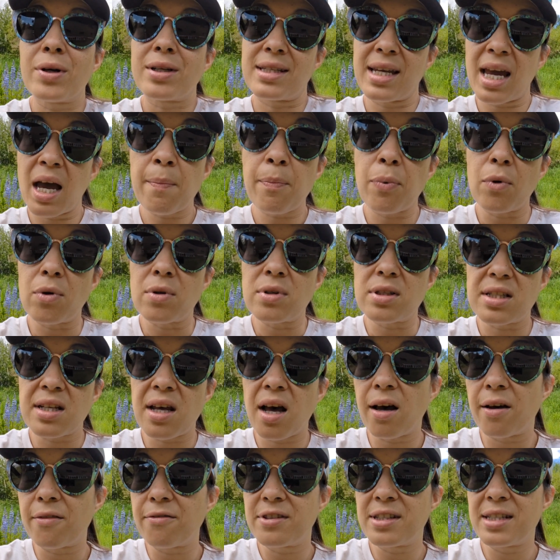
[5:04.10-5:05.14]
examples
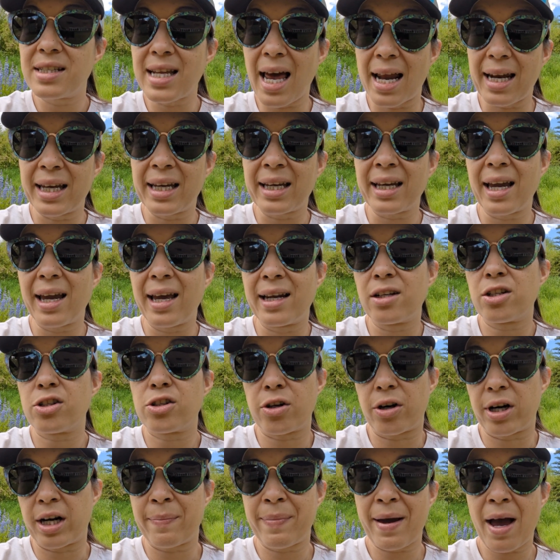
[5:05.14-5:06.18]
of setting and
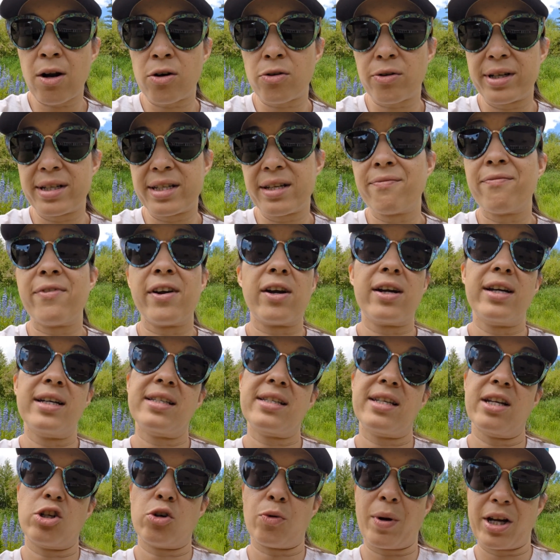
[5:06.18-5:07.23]
asserting boundaries in various
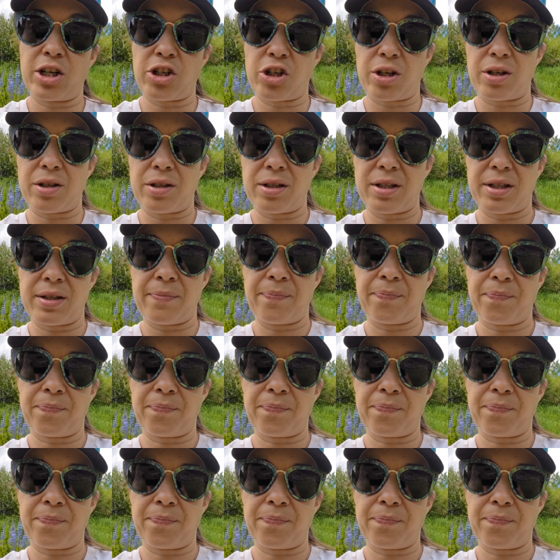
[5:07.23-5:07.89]
situations.